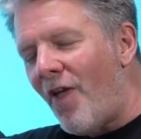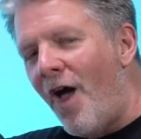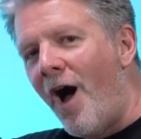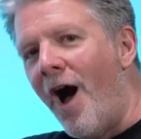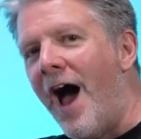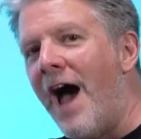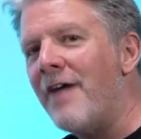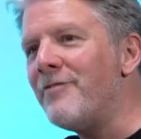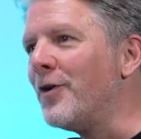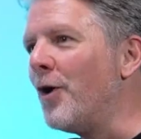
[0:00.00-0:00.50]

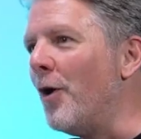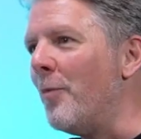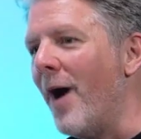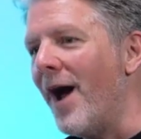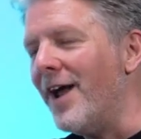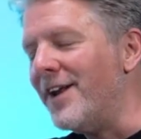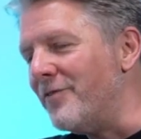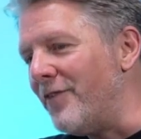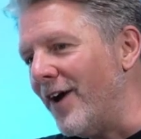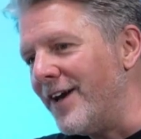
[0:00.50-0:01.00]
I haven't got
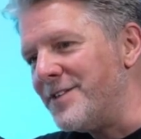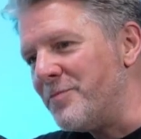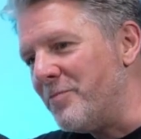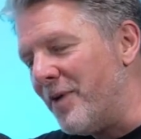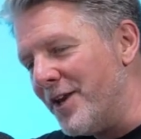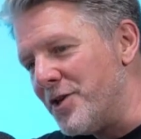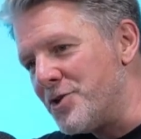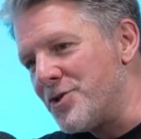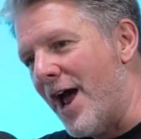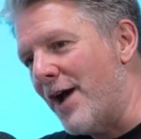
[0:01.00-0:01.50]
my elevator
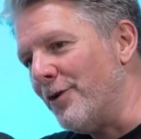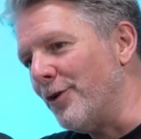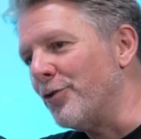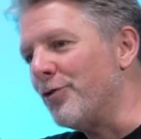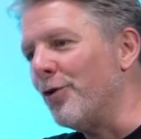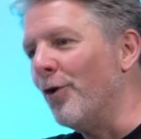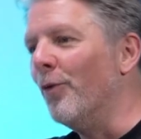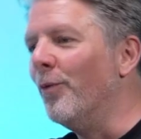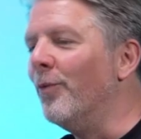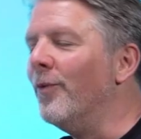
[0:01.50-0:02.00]
pitch down
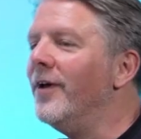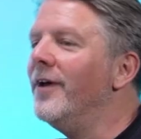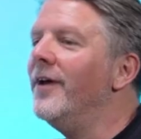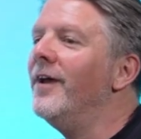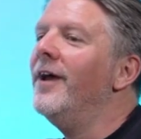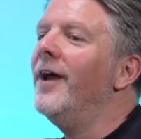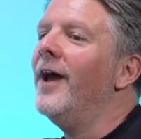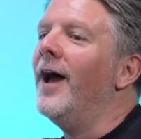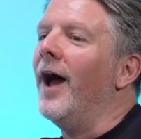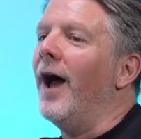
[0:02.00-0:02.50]
at all.
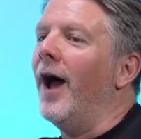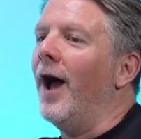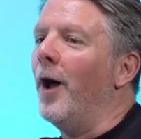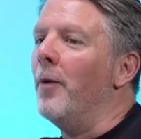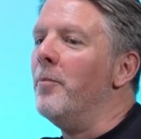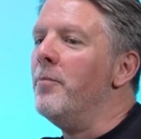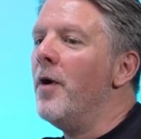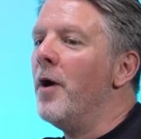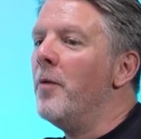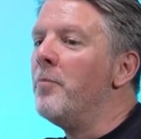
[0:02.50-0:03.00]

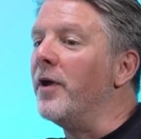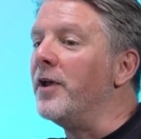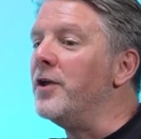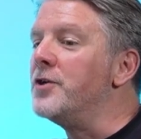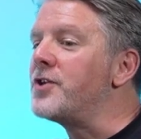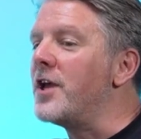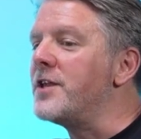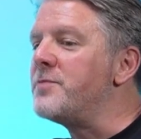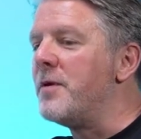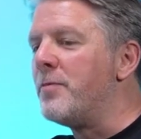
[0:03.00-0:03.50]
But you
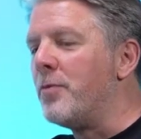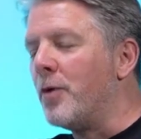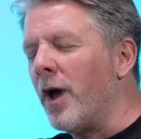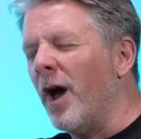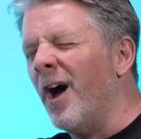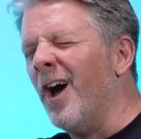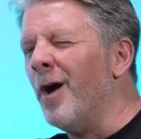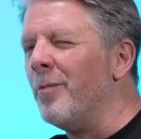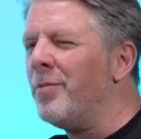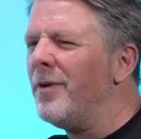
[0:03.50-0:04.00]
say to people,
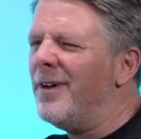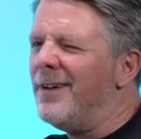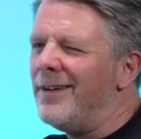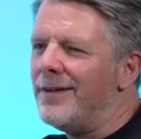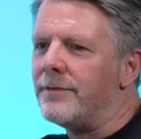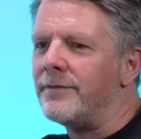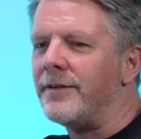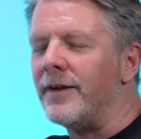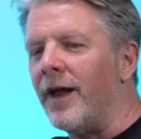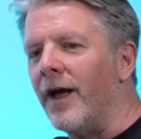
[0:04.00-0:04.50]
KERB,
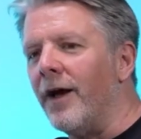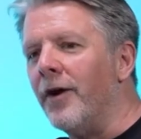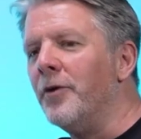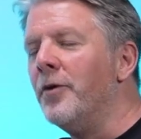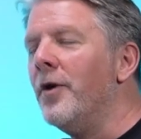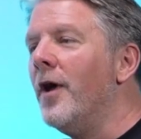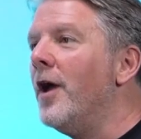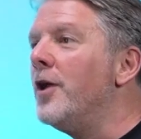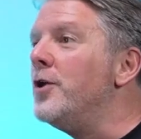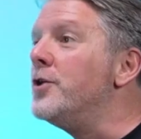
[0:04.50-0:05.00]
I don't know.
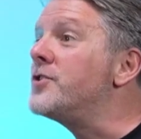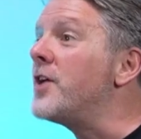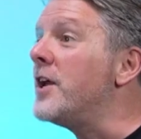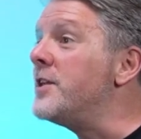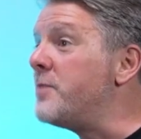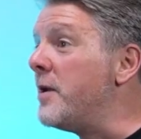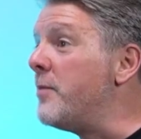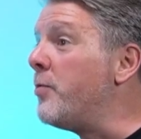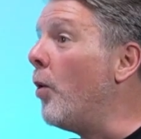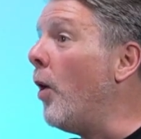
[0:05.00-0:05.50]
You say
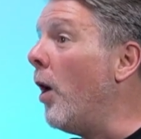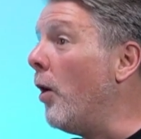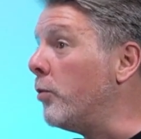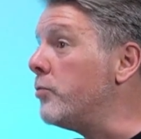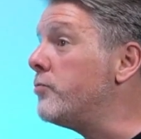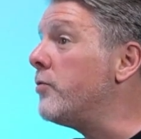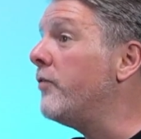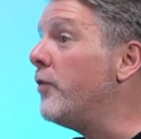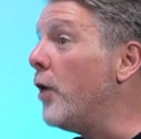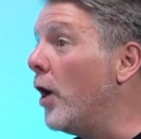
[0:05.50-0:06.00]
to people,
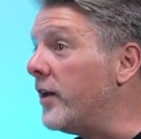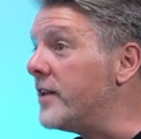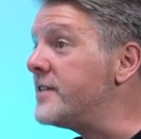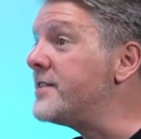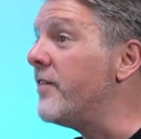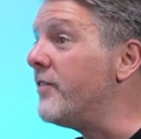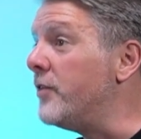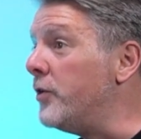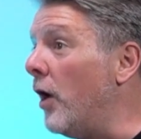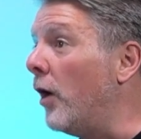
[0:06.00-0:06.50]
"Oh, have you heard of
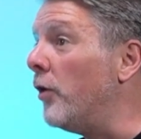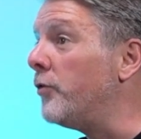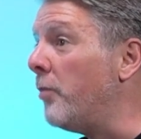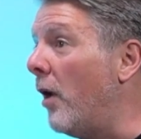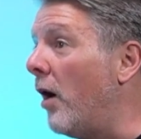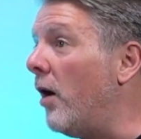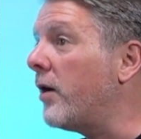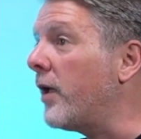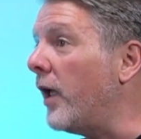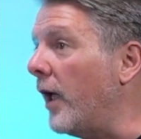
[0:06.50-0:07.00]
Seven Dials
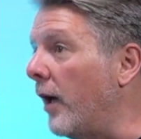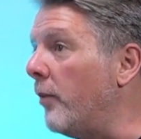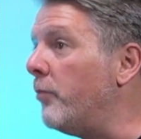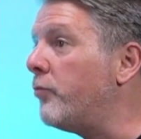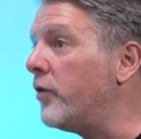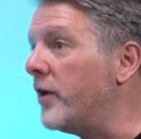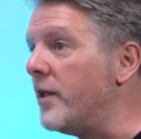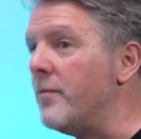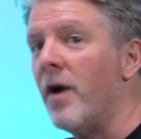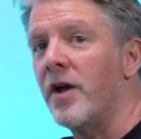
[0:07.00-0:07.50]
Market?" And
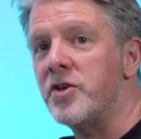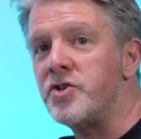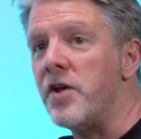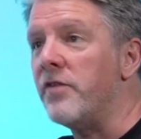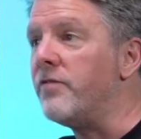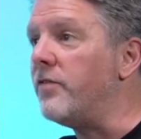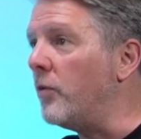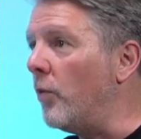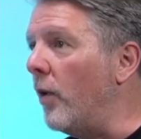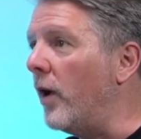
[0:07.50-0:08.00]
pretty much
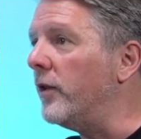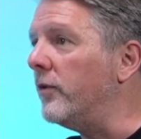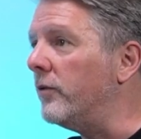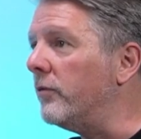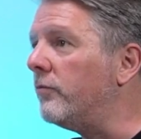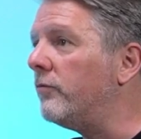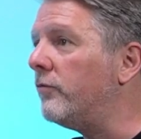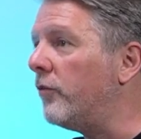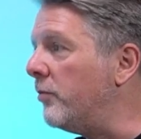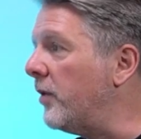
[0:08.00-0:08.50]

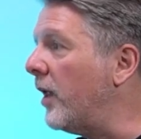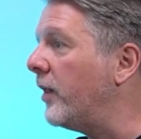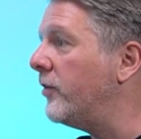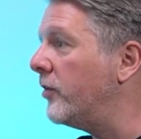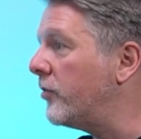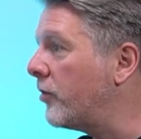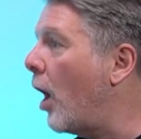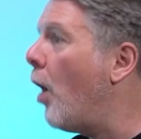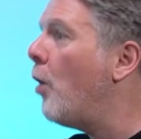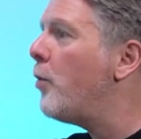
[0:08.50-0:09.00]
everyone from
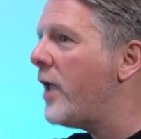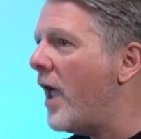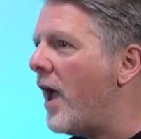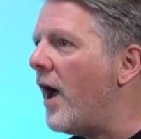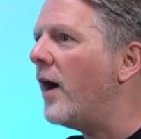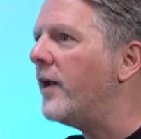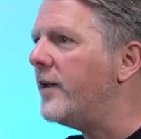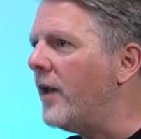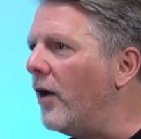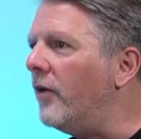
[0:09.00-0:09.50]
London goes, "Oh
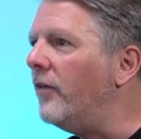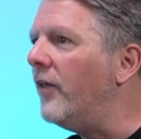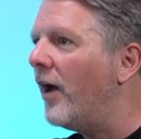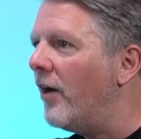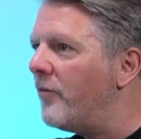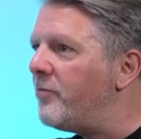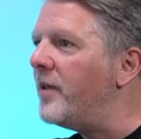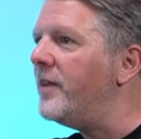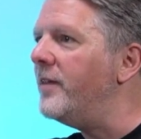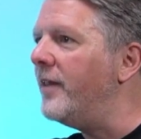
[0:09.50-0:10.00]
yeah, I know there.
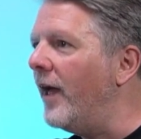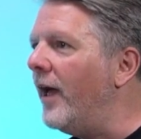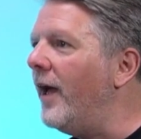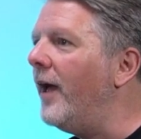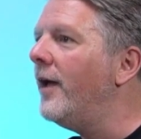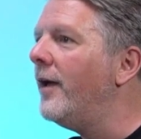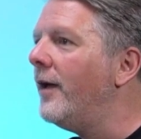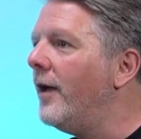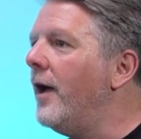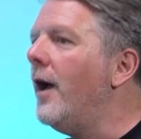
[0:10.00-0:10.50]
I've been
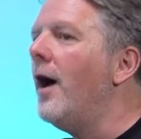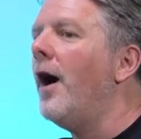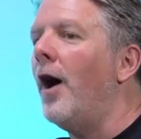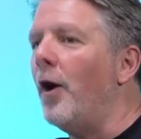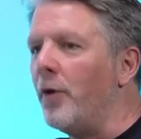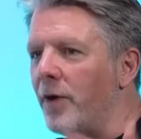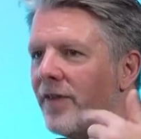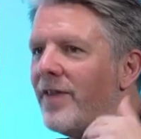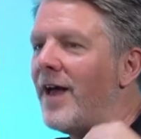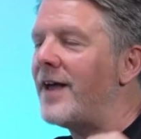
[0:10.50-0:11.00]
there.
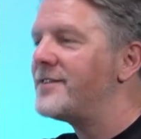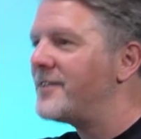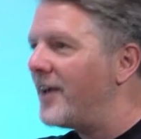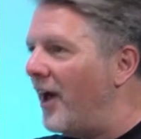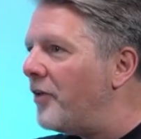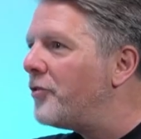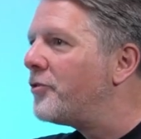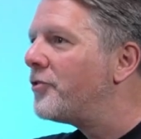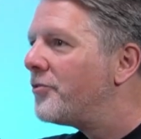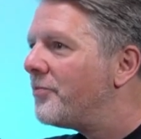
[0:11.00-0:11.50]
Oh yeah, that's
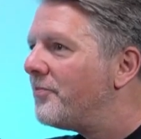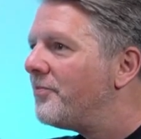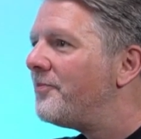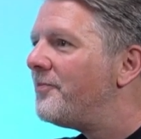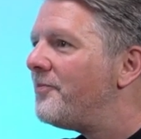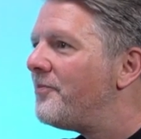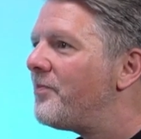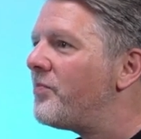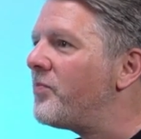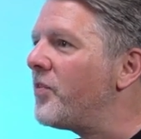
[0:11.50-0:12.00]
us."
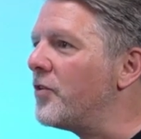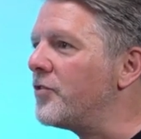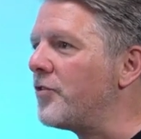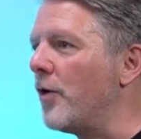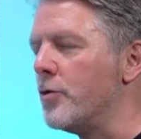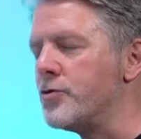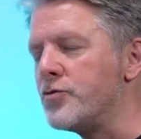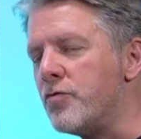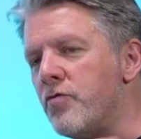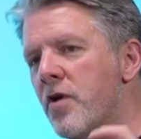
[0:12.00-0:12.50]
So
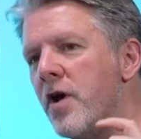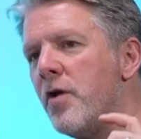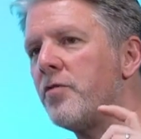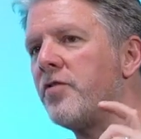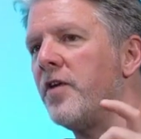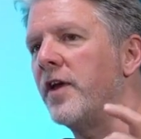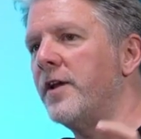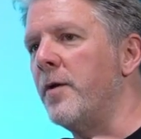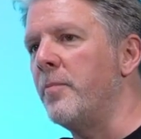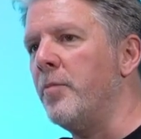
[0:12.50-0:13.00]
it was a real
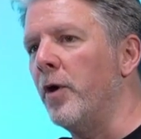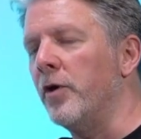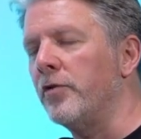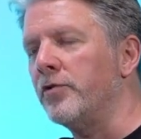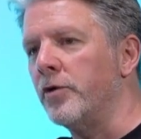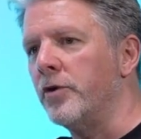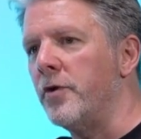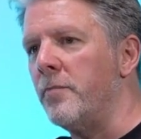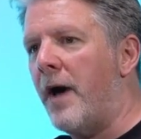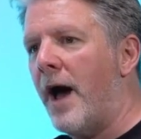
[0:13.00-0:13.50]
thing that put
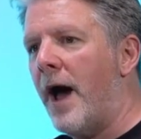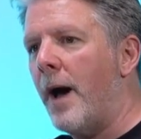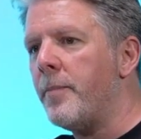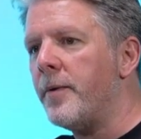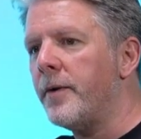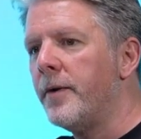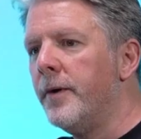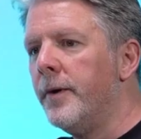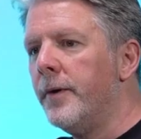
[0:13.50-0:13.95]
us on the map.